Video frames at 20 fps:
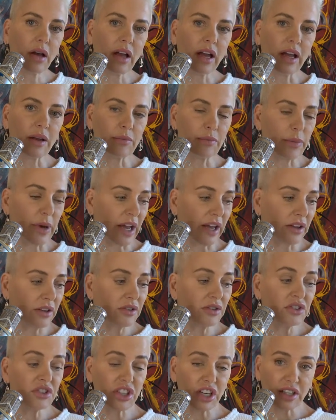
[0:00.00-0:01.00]
And
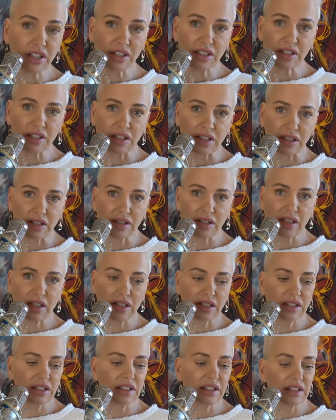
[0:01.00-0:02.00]
biogenesis
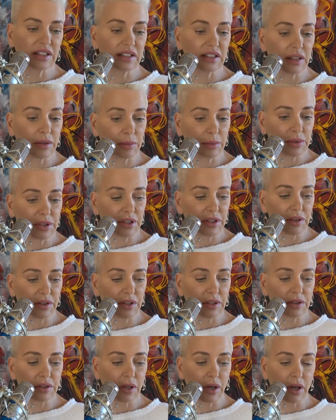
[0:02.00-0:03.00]
is simply
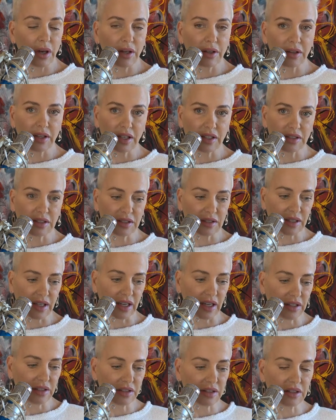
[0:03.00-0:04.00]
the law that
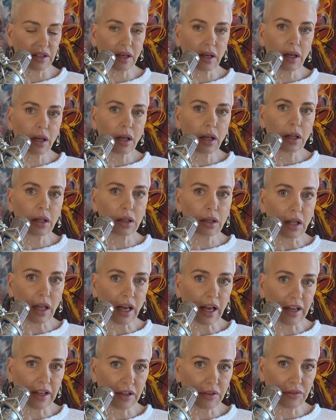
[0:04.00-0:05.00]
states
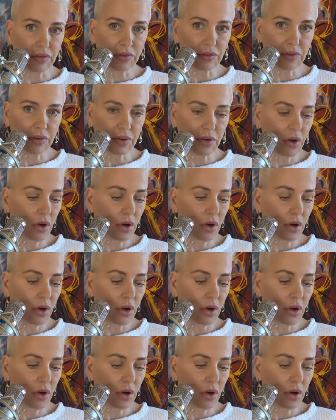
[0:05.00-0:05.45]
life